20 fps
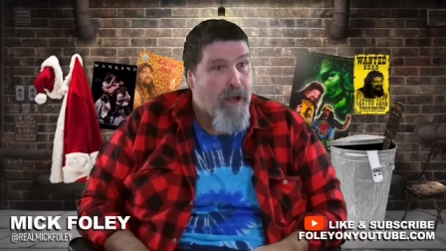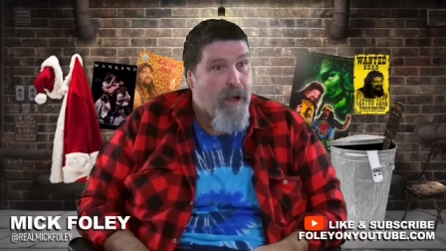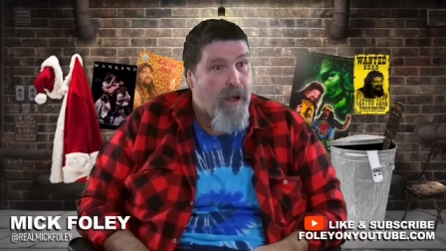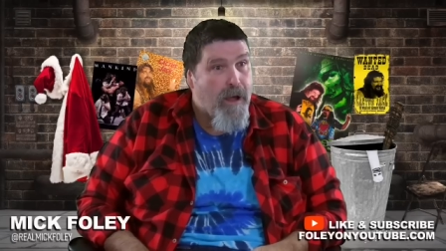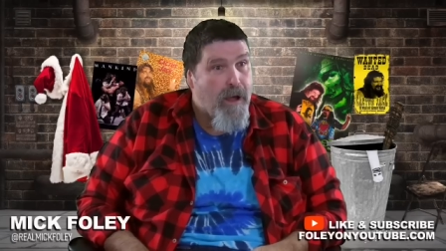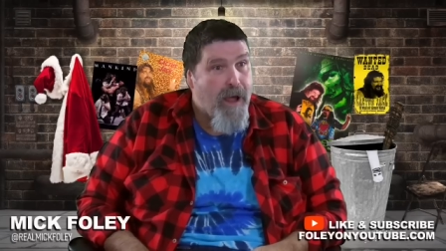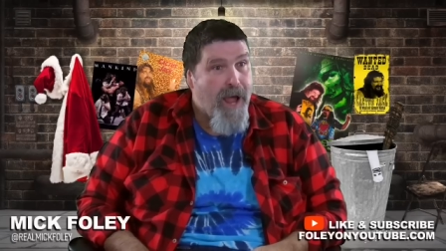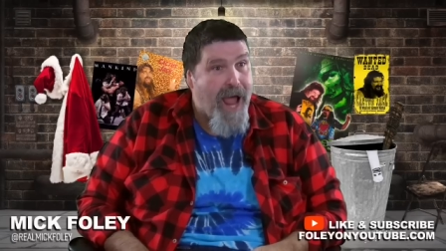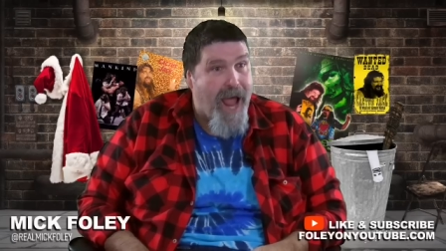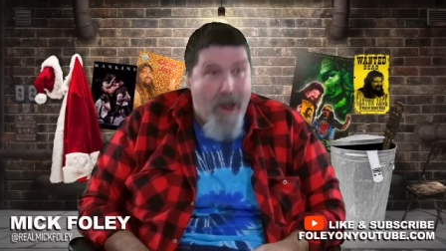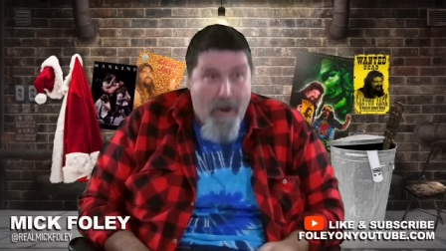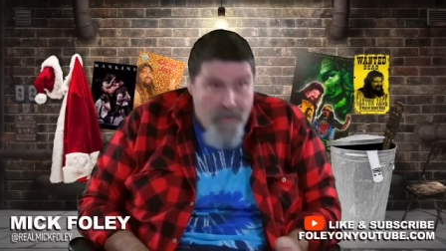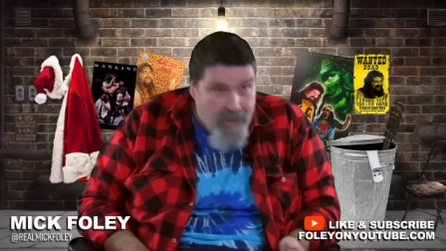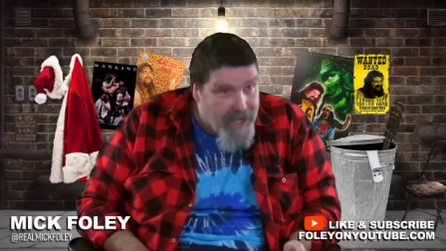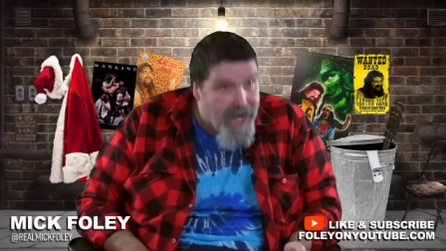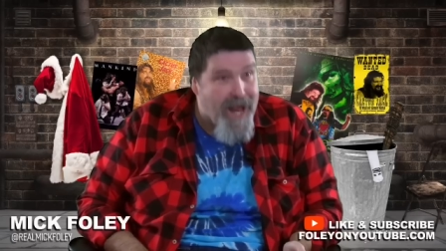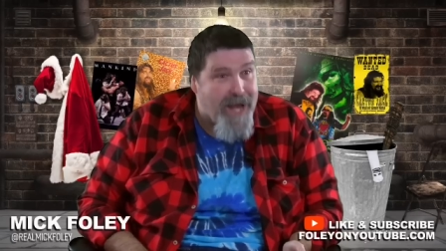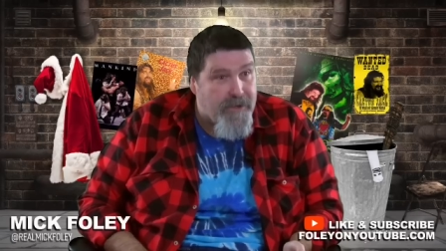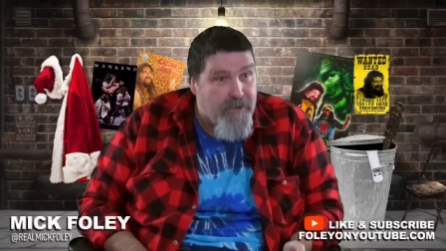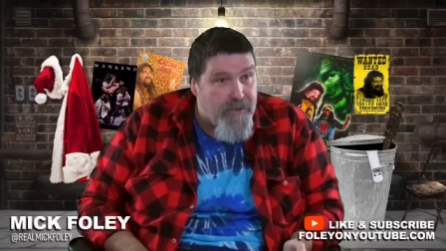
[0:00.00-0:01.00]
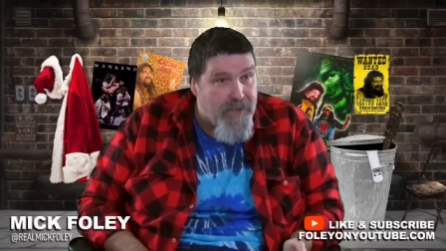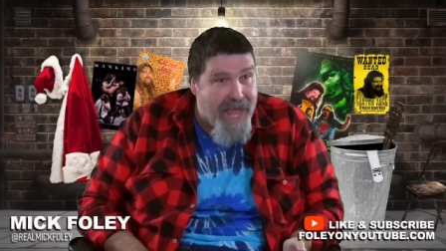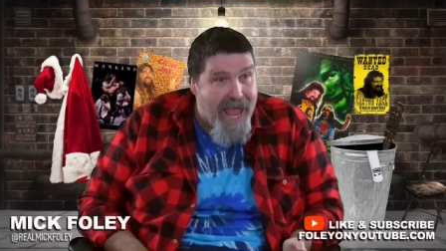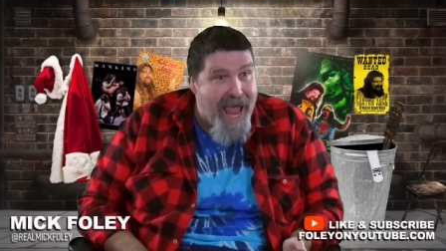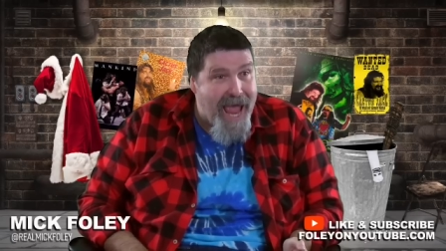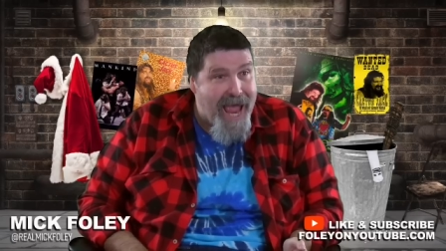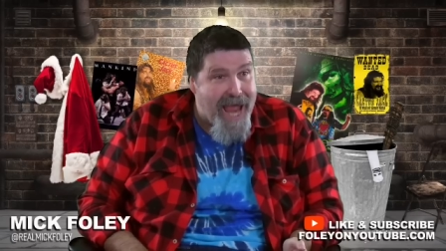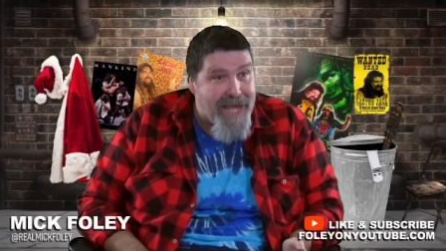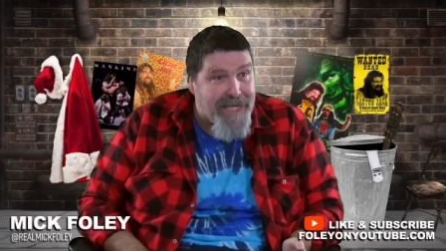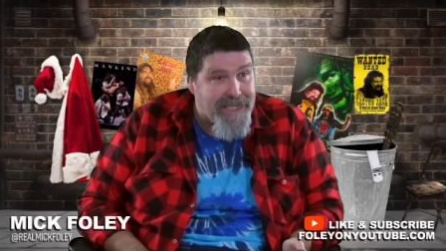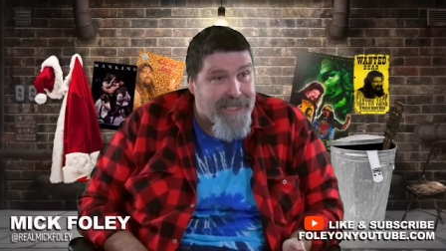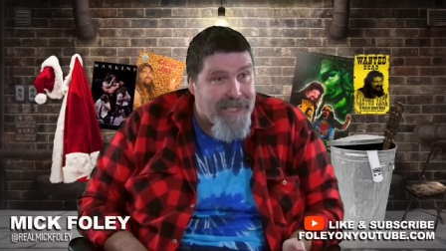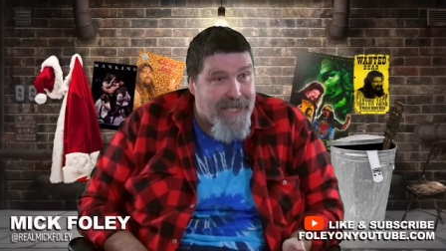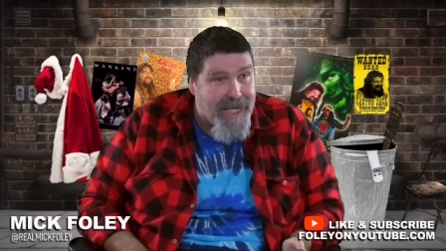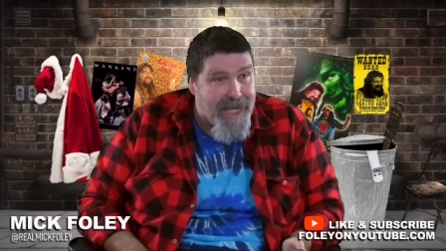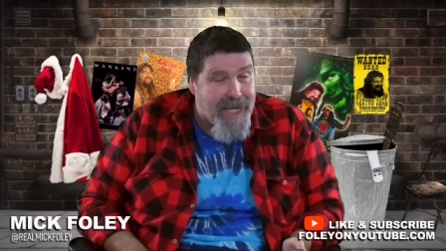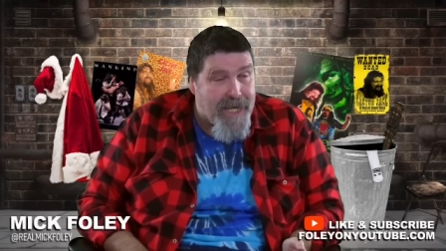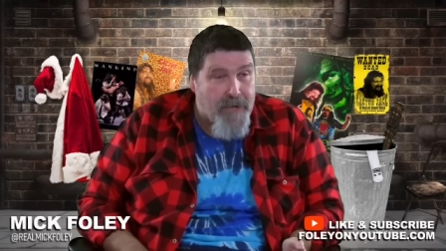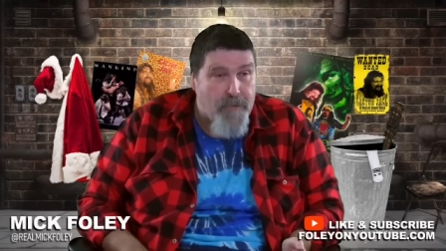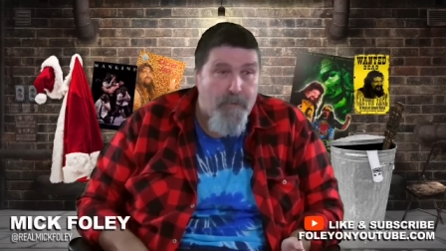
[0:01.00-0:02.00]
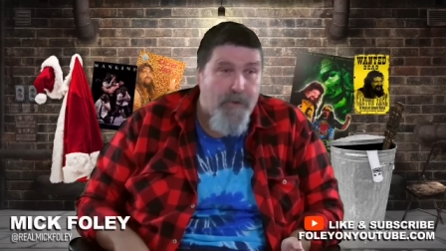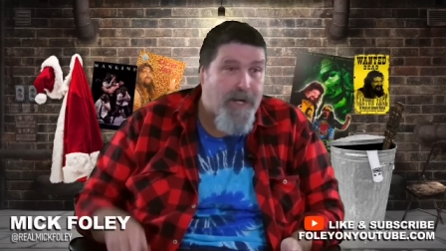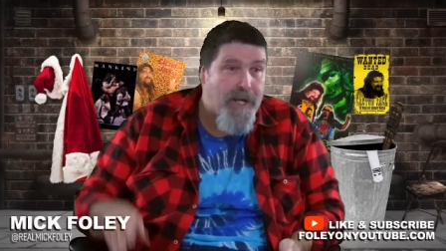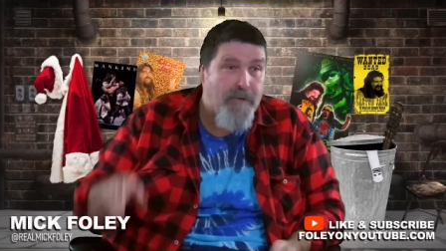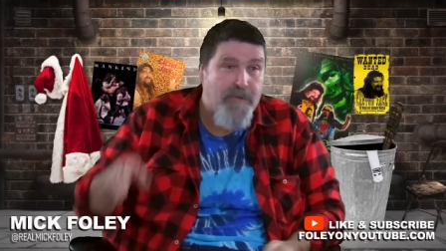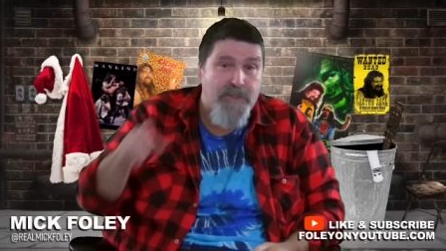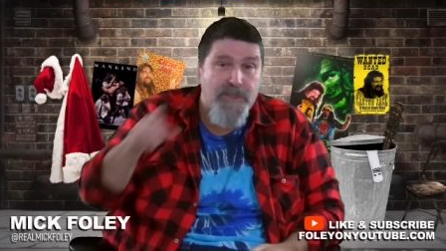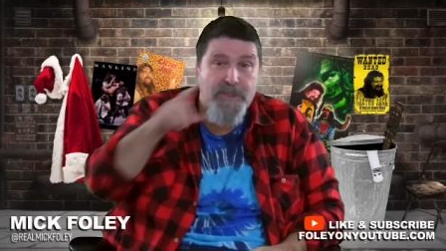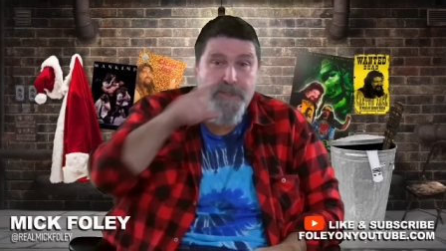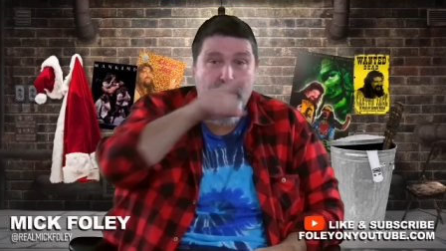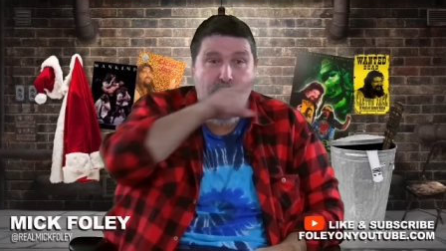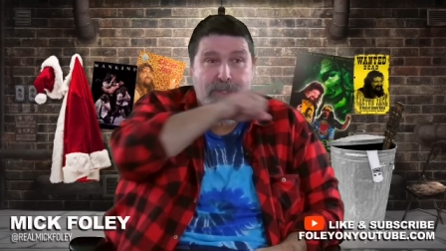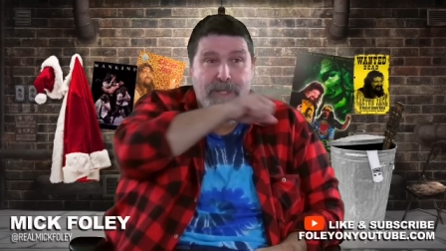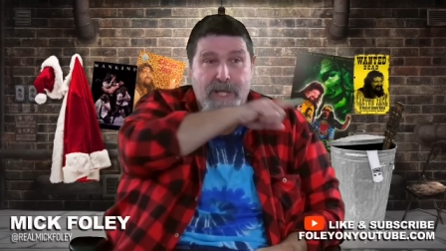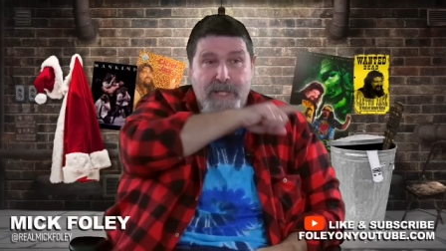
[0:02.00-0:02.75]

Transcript: how did I do that? And what I was doing,